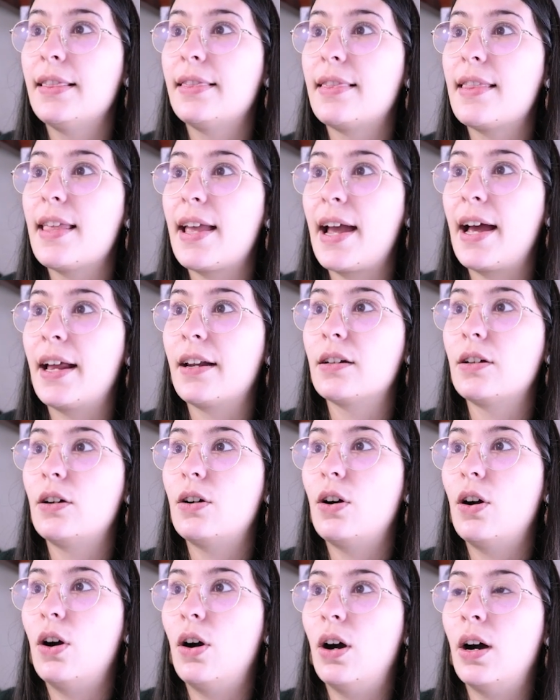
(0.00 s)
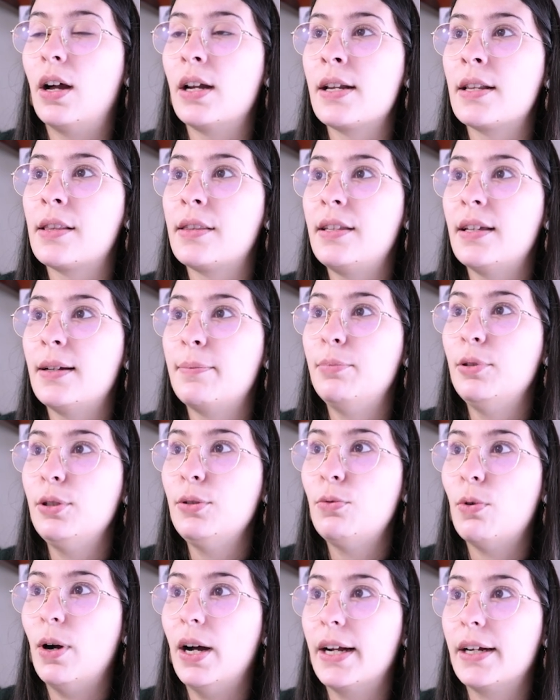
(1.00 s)
Then on the
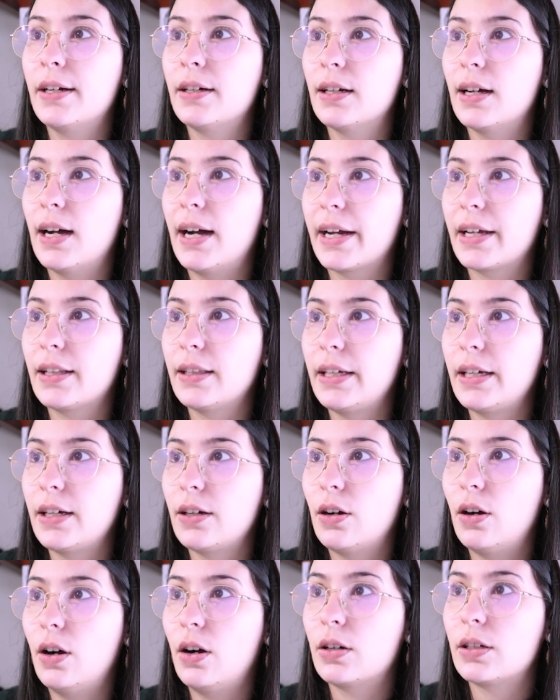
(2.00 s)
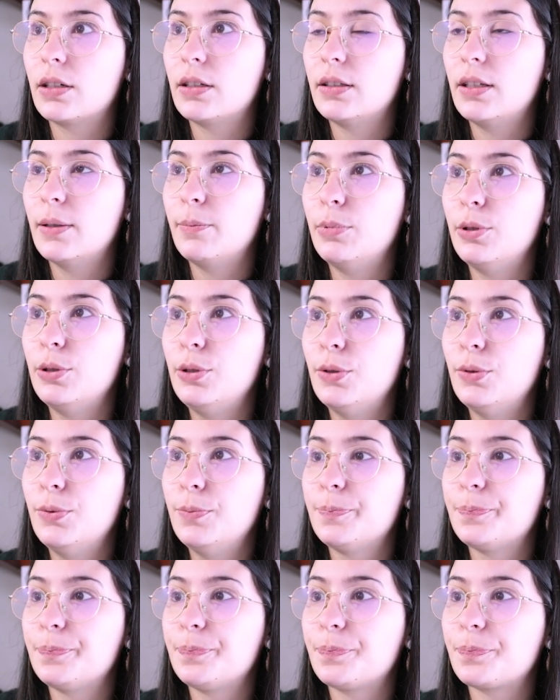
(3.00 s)
blue one, I click on the blue,